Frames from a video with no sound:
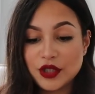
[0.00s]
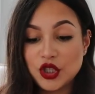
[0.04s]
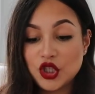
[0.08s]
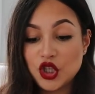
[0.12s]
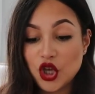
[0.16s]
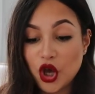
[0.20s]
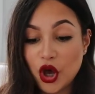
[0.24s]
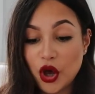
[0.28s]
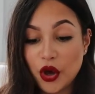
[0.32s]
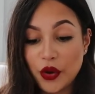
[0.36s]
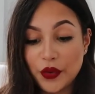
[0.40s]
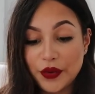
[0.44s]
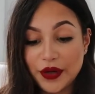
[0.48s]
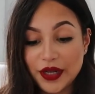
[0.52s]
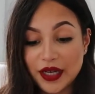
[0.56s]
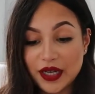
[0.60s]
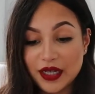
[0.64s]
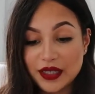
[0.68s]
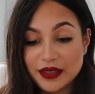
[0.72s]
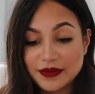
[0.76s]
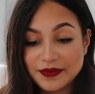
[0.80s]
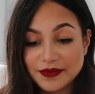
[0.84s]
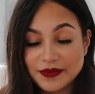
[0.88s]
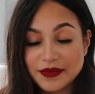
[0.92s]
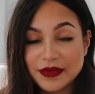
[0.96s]

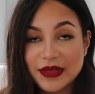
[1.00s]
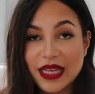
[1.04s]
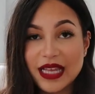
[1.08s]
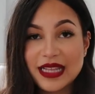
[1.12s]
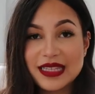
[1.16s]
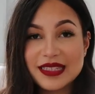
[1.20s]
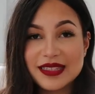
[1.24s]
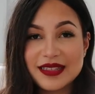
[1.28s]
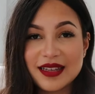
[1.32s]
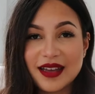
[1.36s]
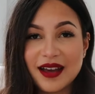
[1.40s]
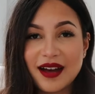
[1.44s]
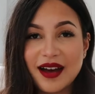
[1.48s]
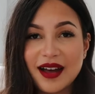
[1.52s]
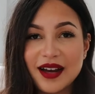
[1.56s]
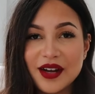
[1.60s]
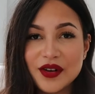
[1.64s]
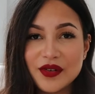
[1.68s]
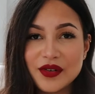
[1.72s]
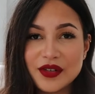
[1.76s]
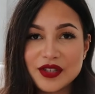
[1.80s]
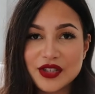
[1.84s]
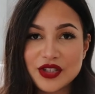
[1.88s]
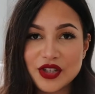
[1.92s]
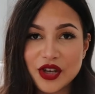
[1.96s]
toner. It's the
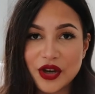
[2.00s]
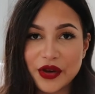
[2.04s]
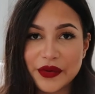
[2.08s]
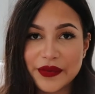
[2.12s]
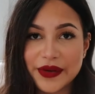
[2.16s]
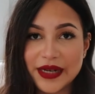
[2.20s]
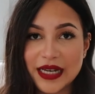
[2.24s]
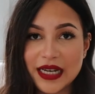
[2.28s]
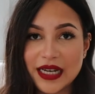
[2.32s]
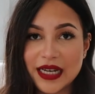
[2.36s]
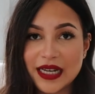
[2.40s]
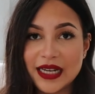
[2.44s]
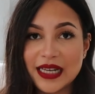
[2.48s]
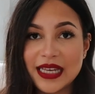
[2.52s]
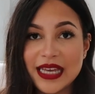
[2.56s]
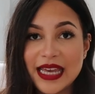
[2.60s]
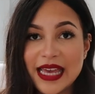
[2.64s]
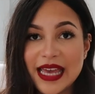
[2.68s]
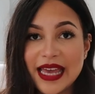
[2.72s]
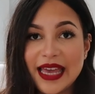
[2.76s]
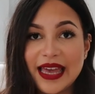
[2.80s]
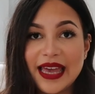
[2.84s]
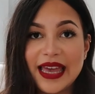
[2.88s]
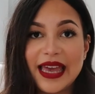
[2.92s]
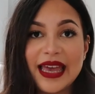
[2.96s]
color on toner.
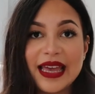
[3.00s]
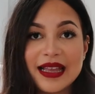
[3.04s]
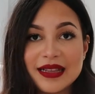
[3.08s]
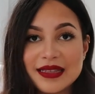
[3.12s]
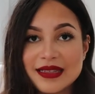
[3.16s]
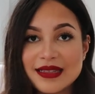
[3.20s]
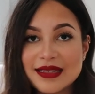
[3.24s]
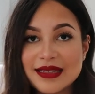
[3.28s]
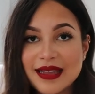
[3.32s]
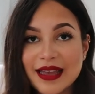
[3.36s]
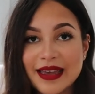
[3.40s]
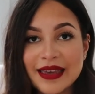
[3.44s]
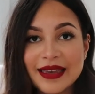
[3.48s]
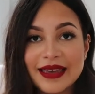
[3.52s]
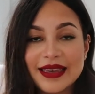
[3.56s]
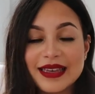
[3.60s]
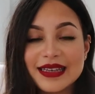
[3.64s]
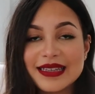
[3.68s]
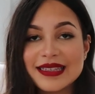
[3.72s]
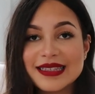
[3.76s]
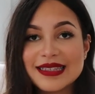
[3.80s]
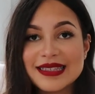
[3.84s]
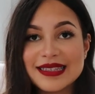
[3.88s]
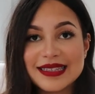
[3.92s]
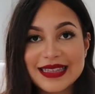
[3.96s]
It's
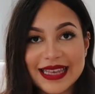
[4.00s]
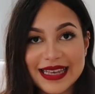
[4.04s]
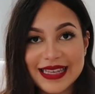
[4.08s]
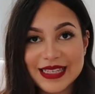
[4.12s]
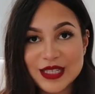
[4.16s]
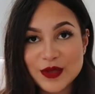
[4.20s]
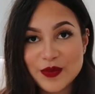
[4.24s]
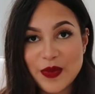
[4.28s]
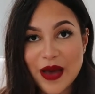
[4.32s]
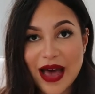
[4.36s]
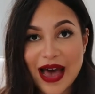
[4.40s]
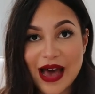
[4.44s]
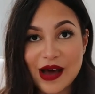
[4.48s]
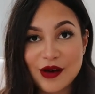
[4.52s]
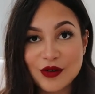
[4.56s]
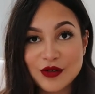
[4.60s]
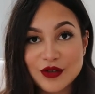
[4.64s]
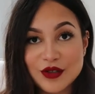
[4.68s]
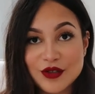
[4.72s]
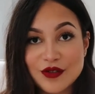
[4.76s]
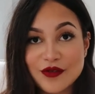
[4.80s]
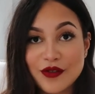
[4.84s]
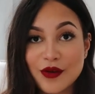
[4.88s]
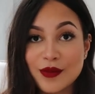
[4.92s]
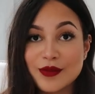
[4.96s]
like
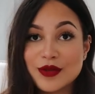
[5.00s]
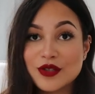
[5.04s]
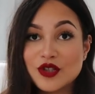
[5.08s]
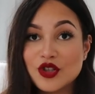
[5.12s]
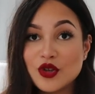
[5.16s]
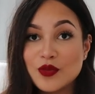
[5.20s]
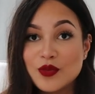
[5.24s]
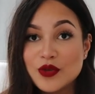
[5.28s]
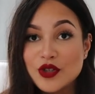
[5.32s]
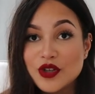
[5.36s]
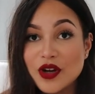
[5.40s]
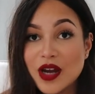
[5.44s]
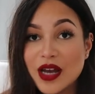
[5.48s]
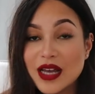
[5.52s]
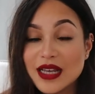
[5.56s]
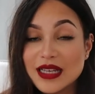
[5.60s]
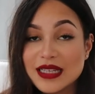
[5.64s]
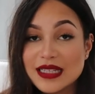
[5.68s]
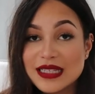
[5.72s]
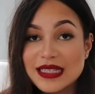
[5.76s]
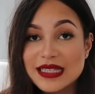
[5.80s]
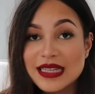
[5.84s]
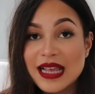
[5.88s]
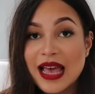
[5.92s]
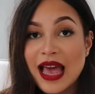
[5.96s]
£6 from
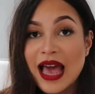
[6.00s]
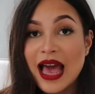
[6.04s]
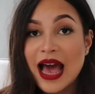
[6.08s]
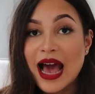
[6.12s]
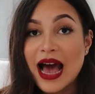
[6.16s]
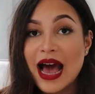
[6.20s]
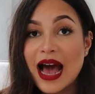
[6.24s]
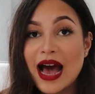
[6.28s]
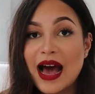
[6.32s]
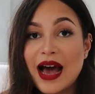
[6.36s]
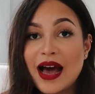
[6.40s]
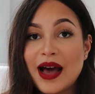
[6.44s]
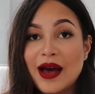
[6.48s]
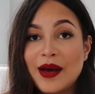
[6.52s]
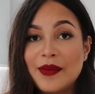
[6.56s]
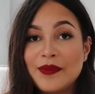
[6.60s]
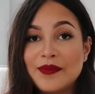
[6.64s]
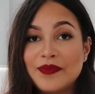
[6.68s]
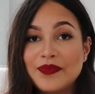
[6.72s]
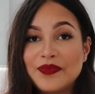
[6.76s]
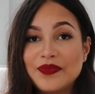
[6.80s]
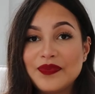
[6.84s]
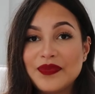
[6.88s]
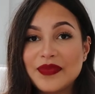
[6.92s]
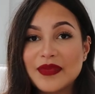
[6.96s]
Superdrugs.
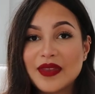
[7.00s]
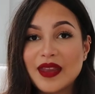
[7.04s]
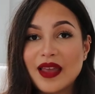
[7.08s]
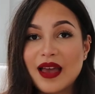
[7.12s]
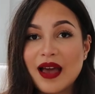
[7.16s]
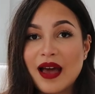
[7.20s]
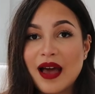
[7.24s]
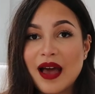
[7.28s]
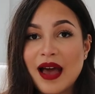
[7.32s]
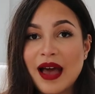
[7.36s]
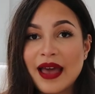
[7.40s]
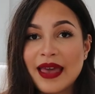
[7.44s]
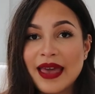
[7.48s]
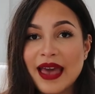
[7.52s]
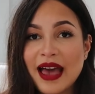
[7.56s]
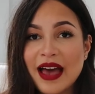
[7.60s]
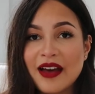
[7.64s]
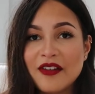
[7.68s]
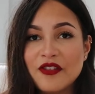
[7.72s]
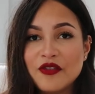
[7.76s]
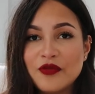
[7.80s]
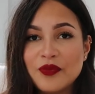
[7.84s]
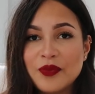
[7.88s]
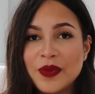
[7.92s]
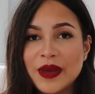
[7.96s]
I
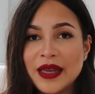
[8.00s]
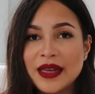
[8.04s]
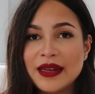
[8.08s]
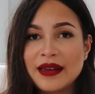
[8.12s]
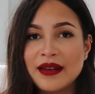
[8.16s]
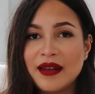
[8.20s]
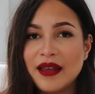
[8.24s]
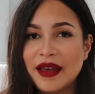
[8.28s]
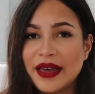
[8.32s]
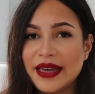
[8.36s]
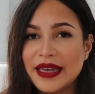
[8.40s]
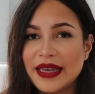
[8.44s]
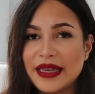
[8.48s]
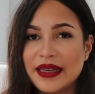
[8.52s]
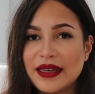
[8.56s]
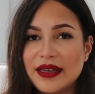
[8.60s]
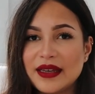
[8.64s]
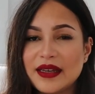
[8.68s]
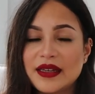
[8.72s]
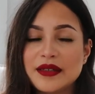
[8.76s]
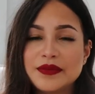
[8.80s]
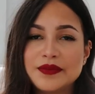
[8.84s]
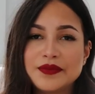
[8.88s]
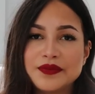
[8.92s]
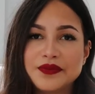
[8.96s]
have been
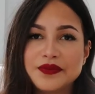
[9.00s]
like